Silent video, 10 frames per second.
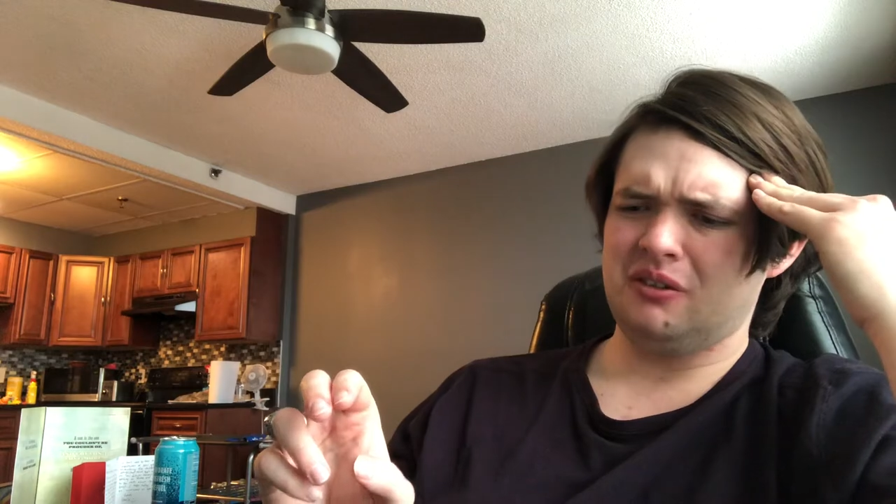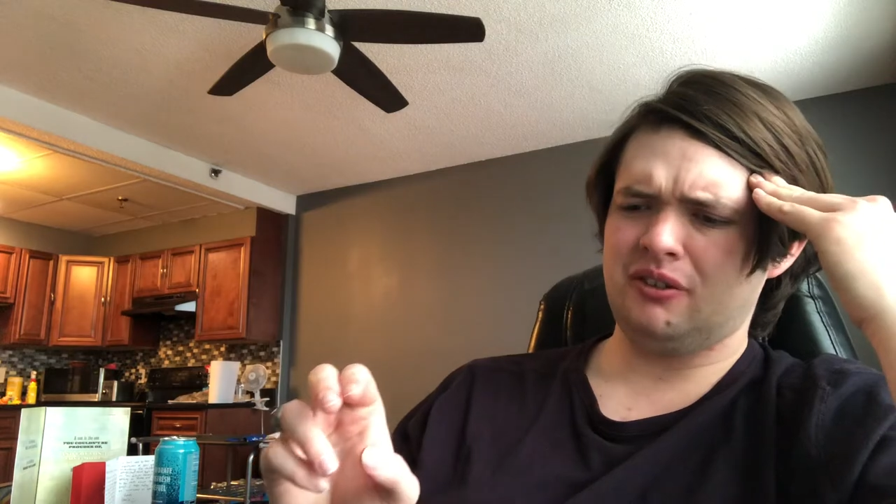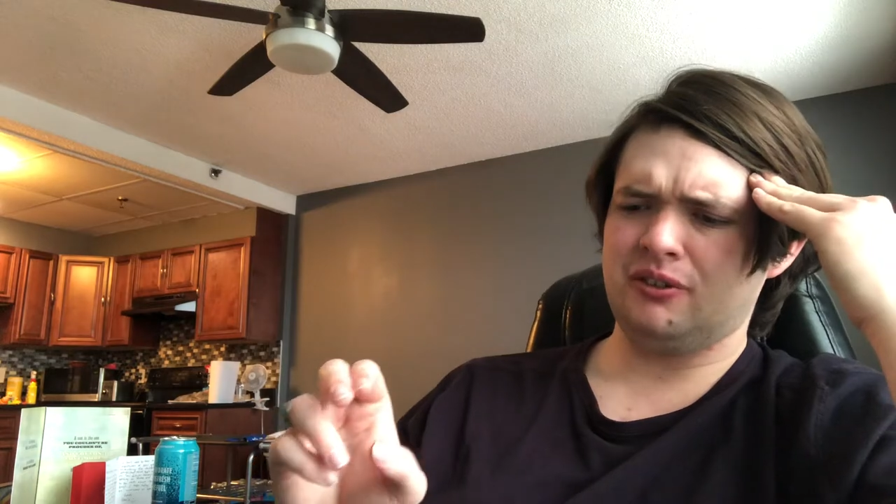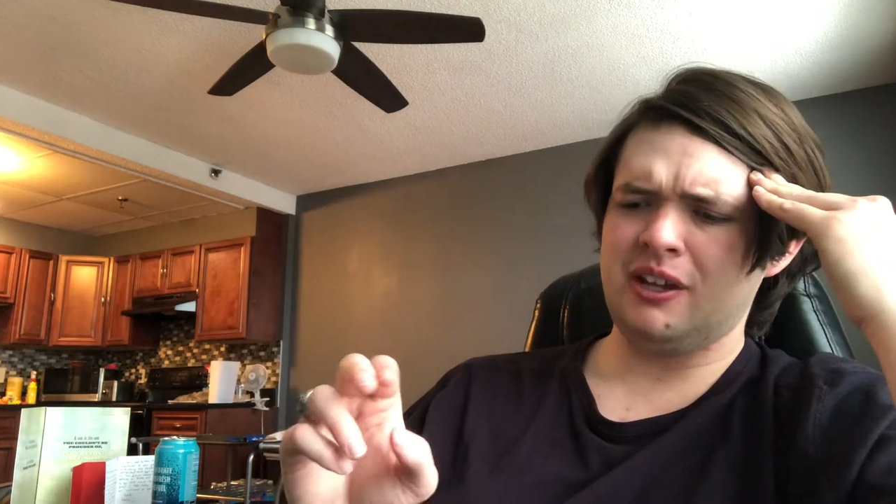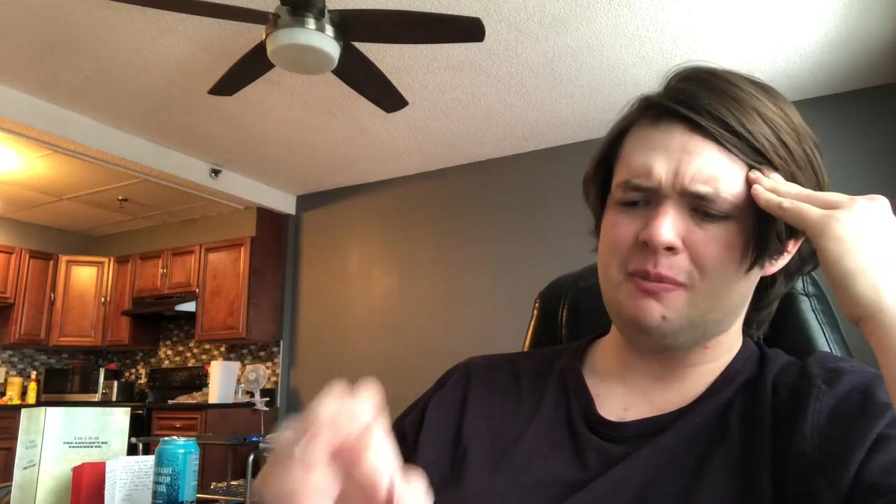
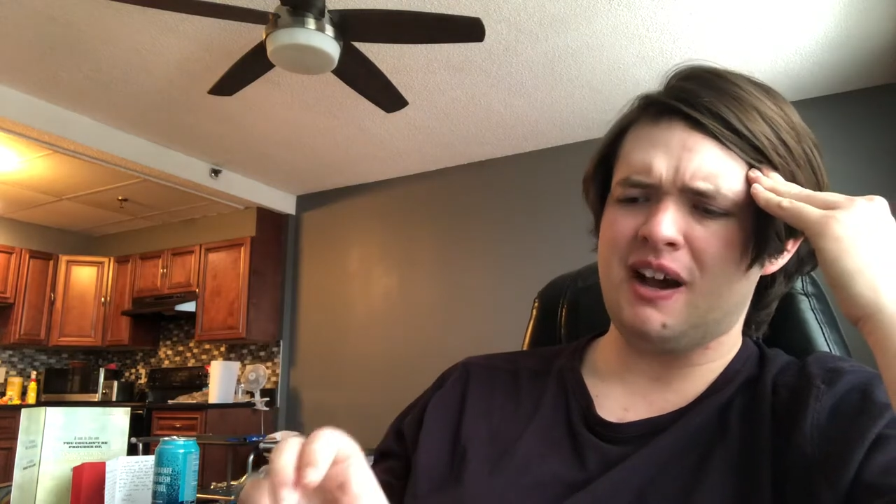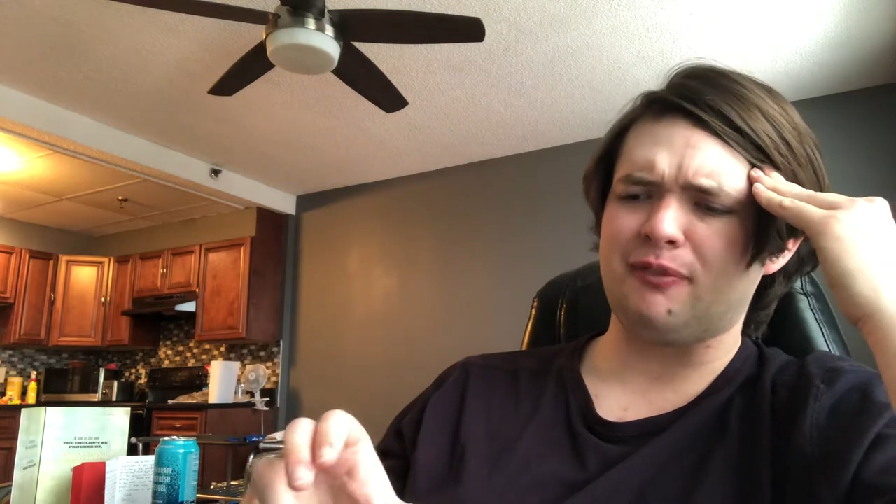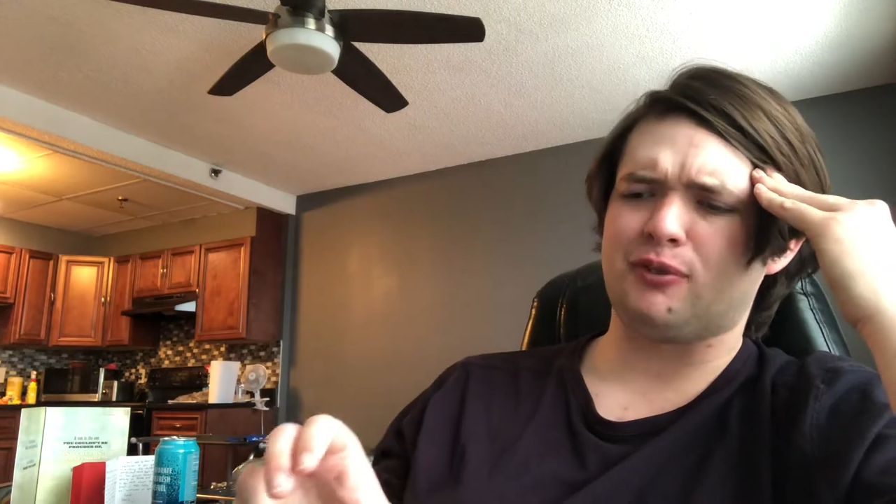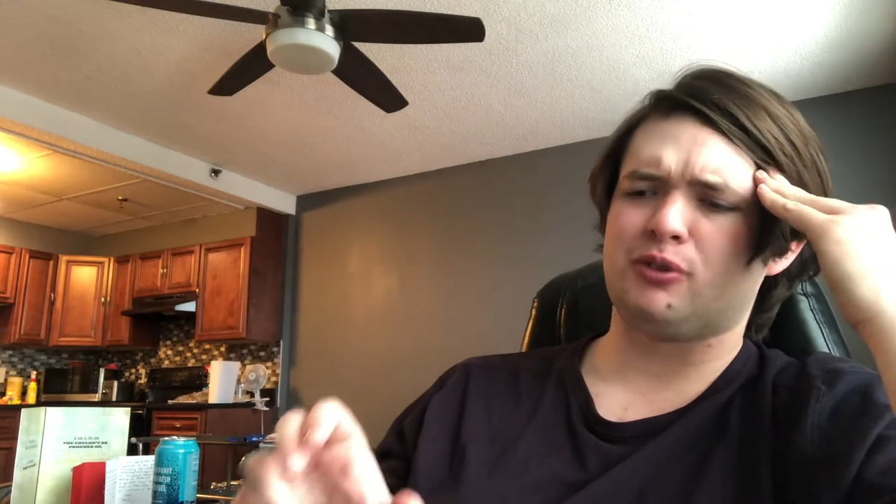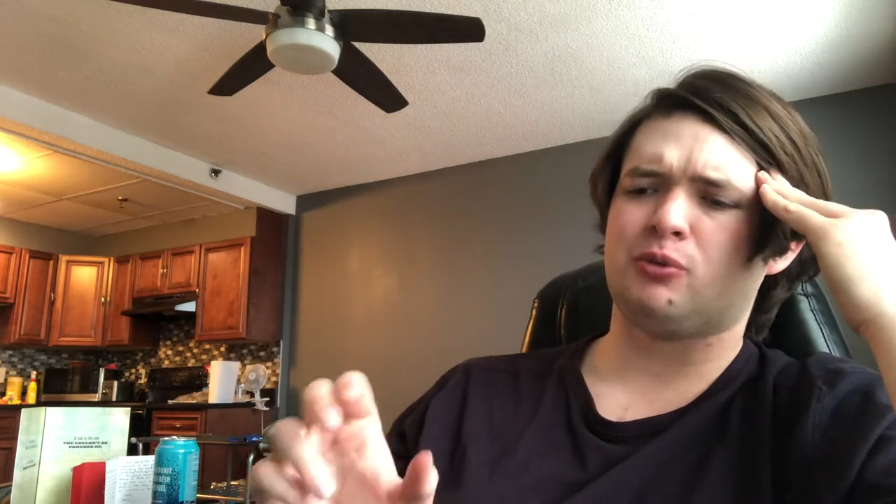Lee
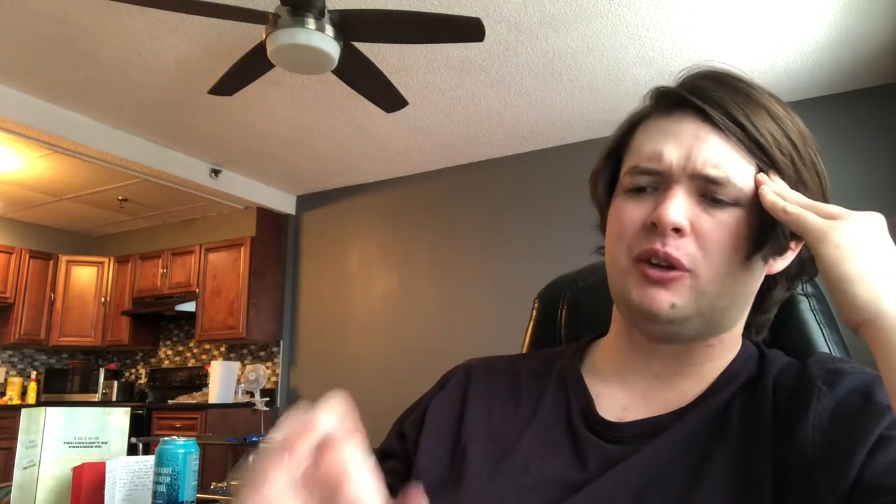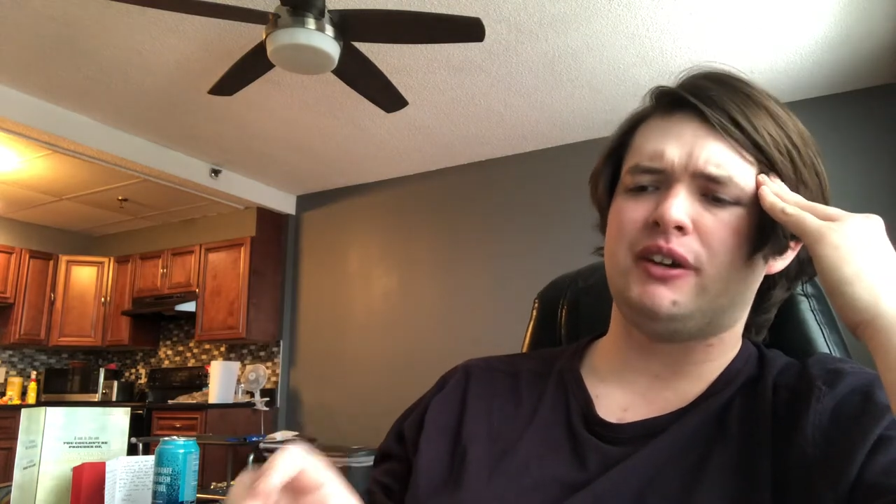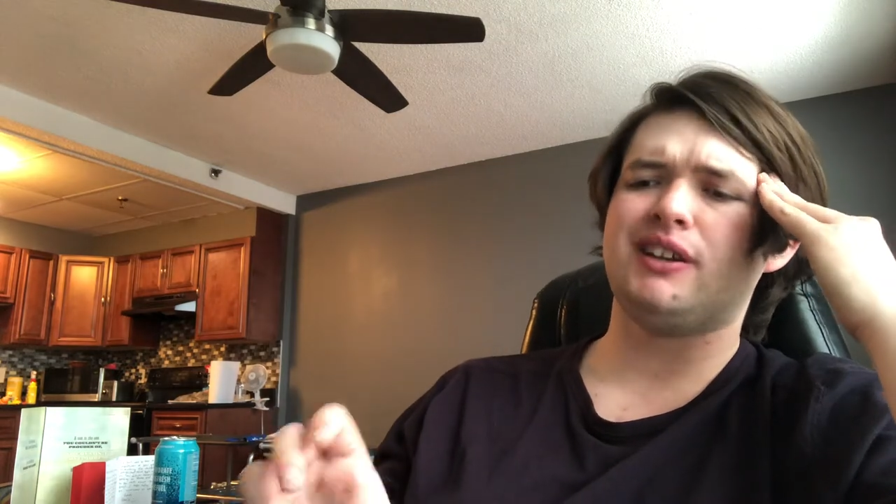Mountford really